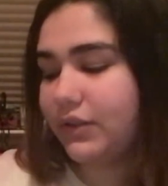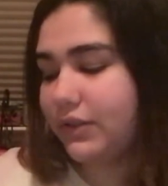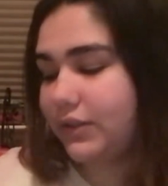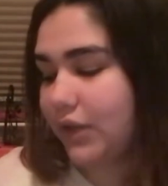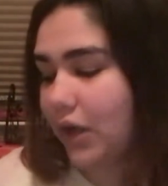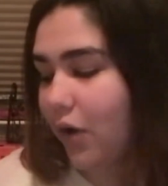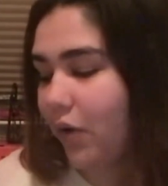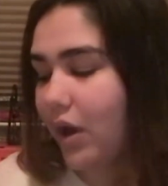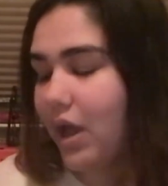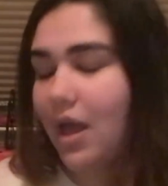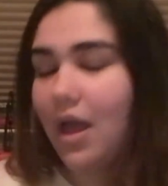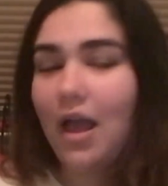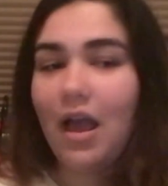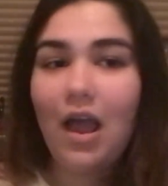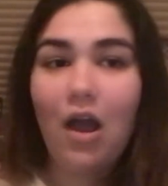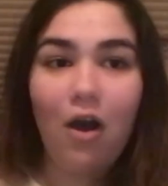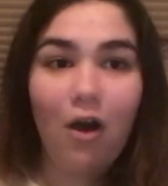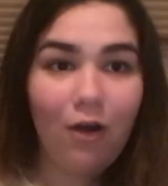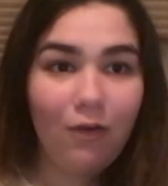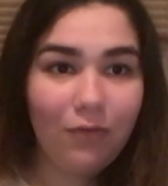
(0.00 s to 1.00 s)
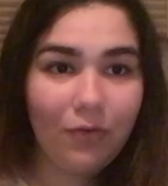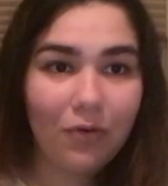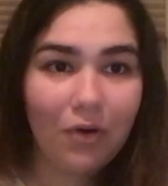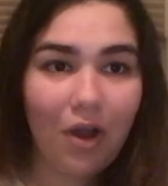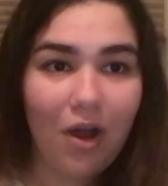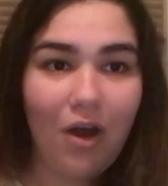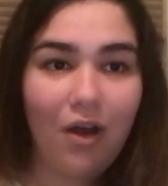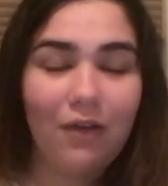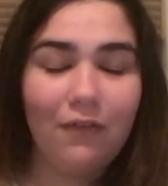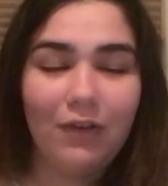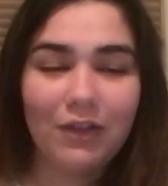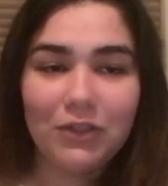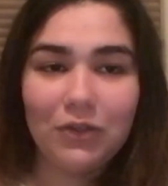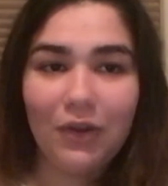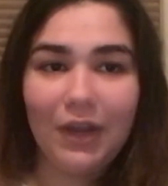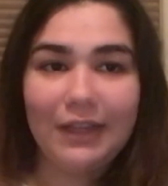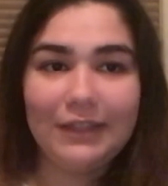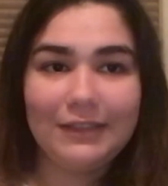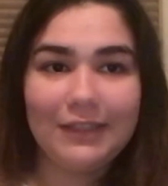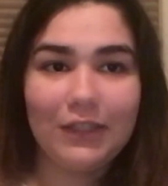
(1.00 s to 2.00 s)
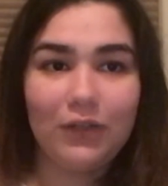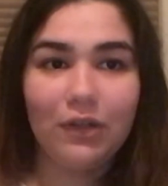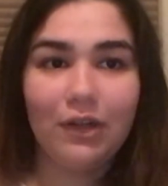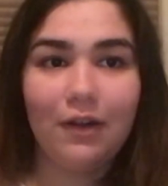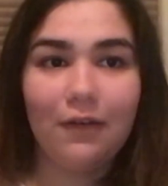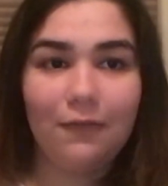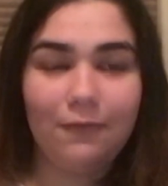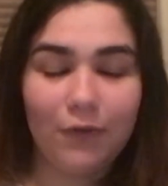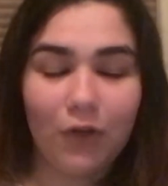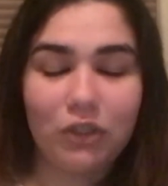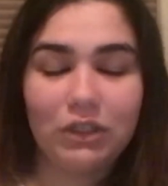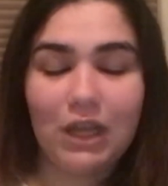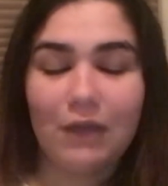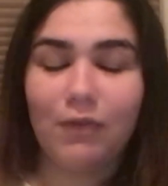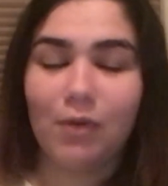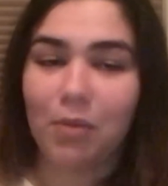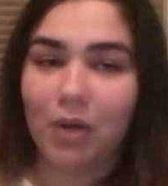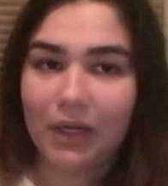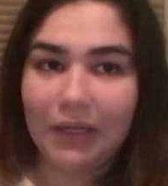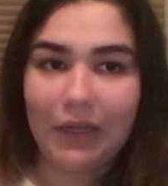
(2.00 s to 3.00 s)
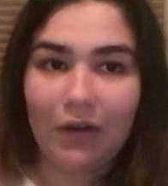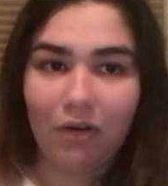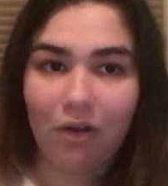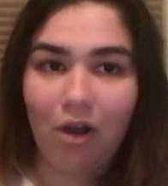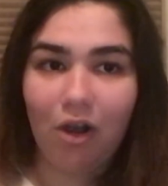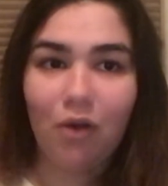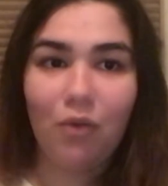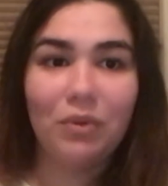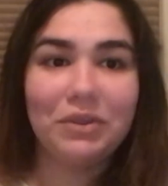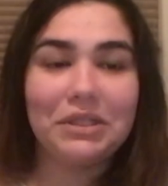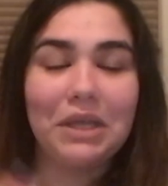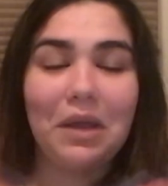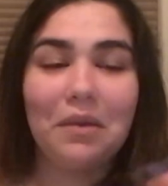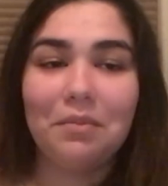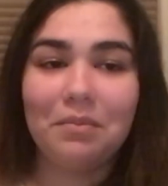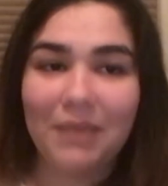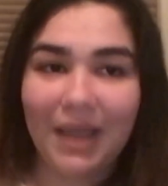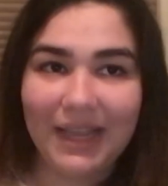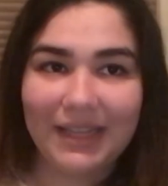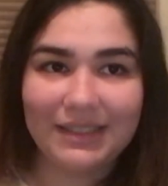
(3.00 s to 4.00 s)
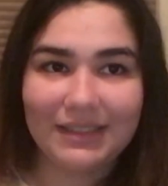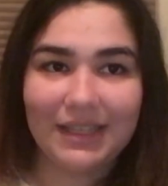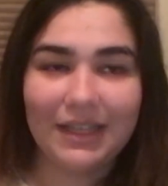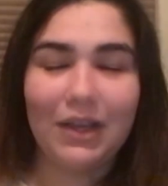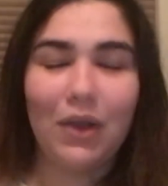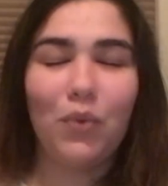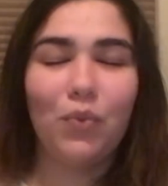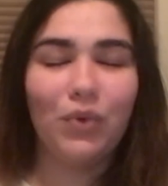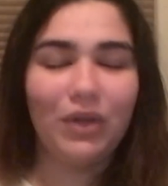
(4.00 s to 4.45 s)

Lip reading: So overall, Victoria's Secret first ever body care haul was amazing.